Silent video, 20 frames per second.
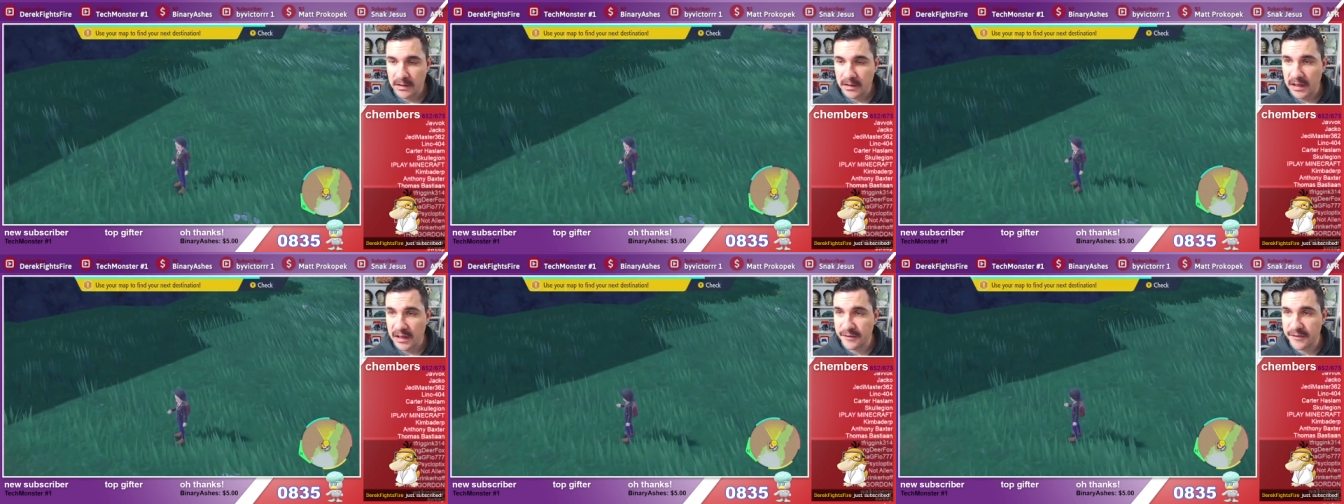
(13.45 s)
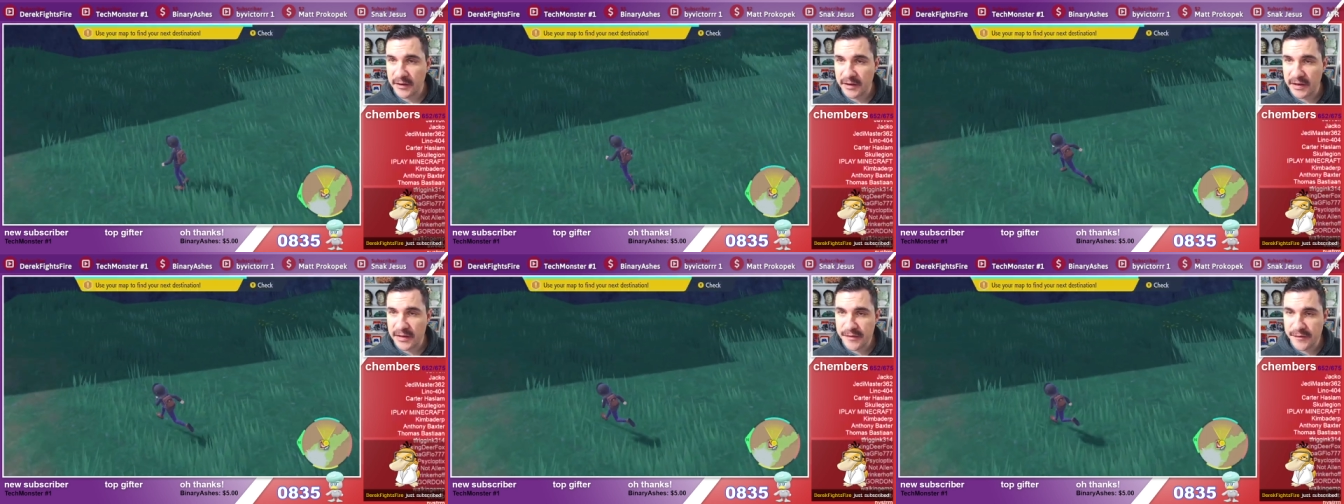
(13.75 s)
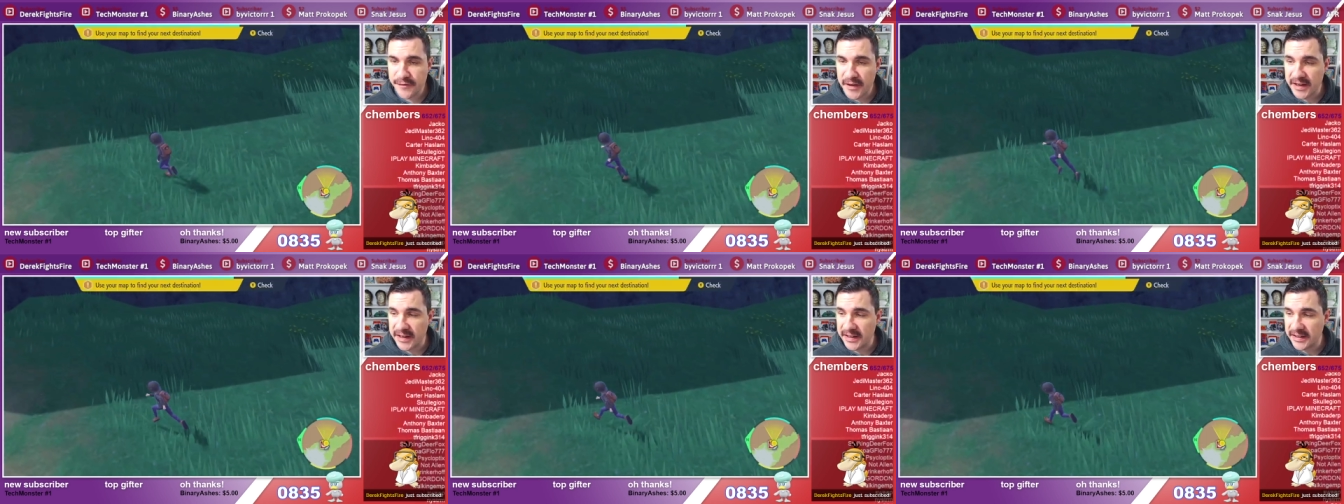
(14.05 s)
A very
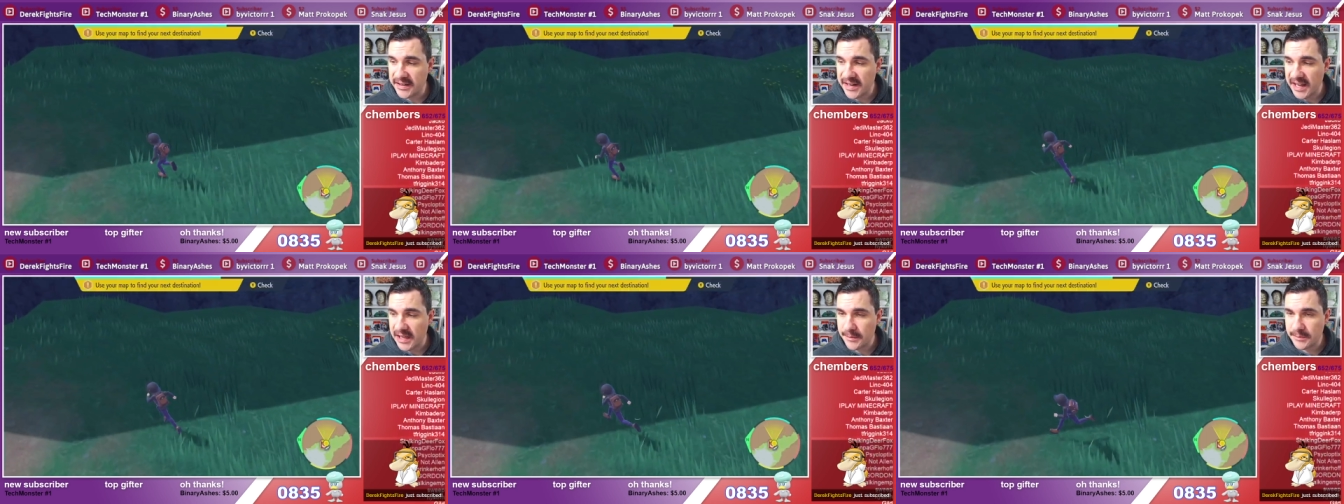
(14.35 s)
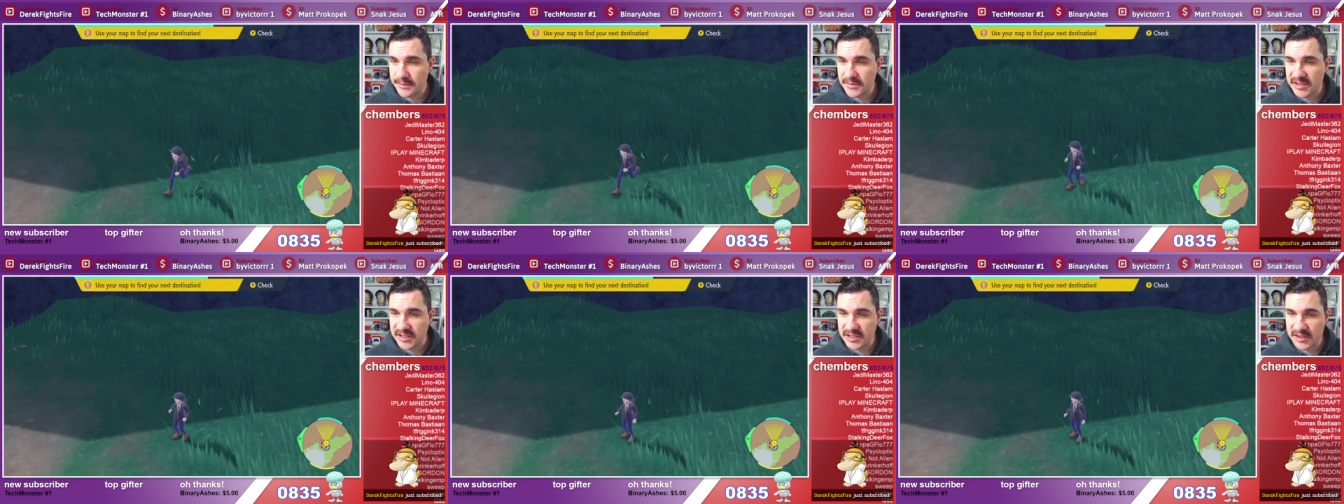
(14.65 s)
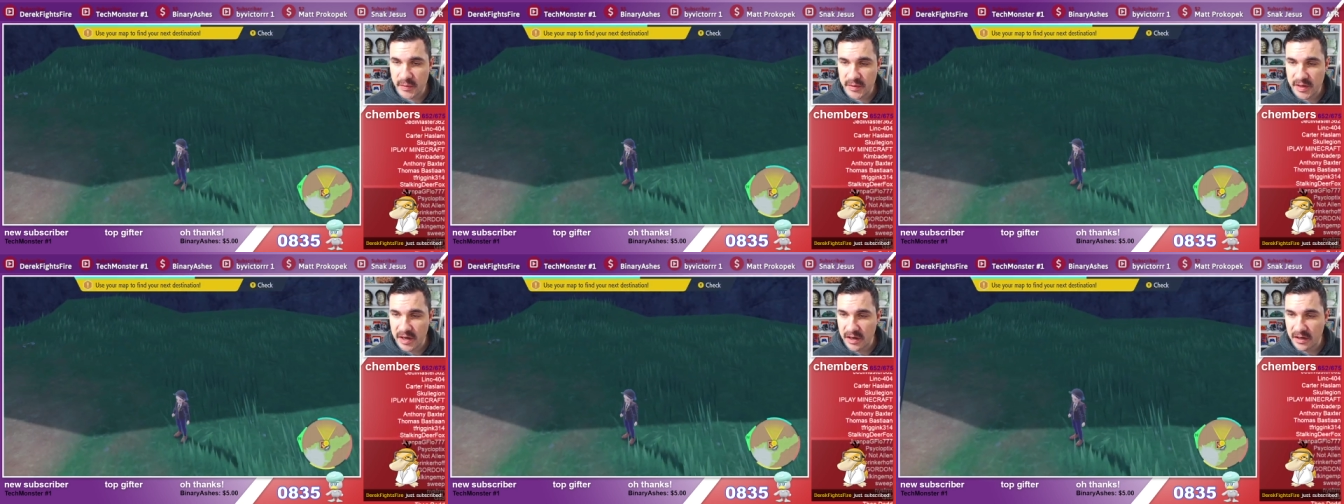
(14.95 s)
fitting name since
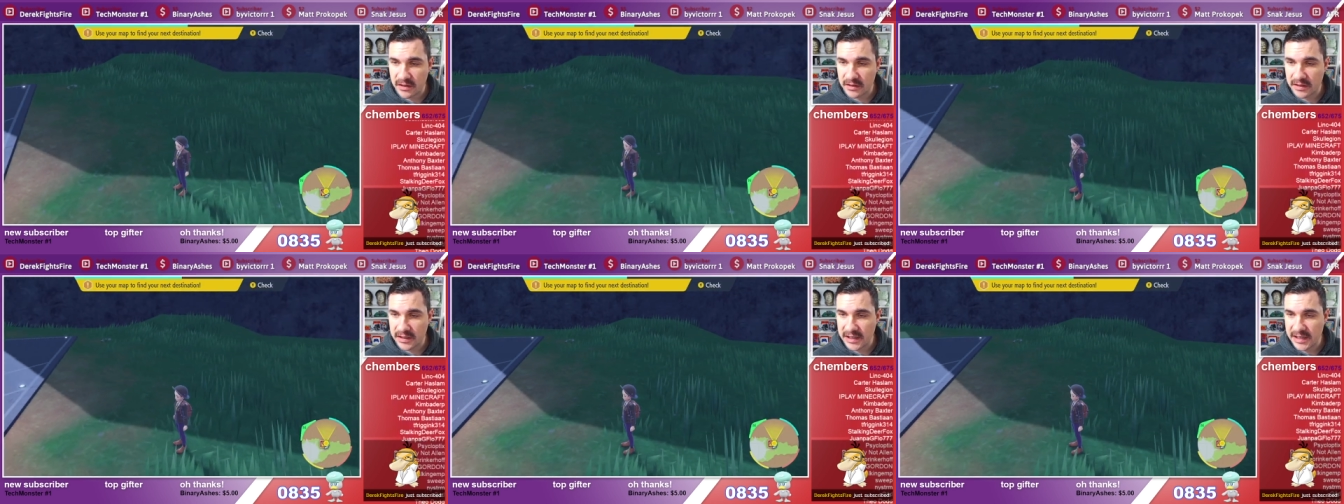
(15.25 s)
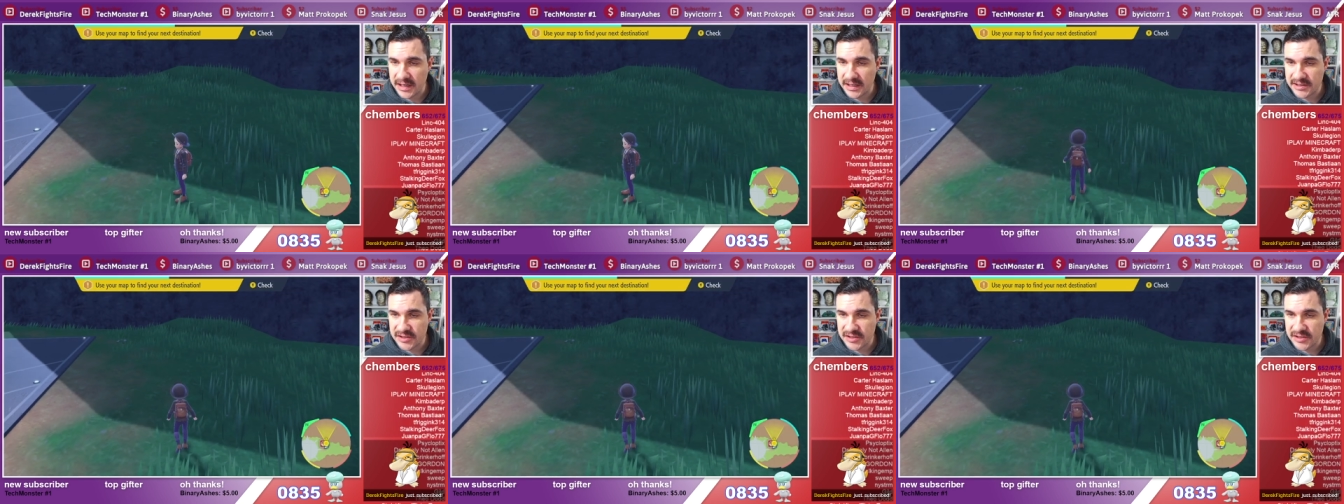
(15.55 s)
we are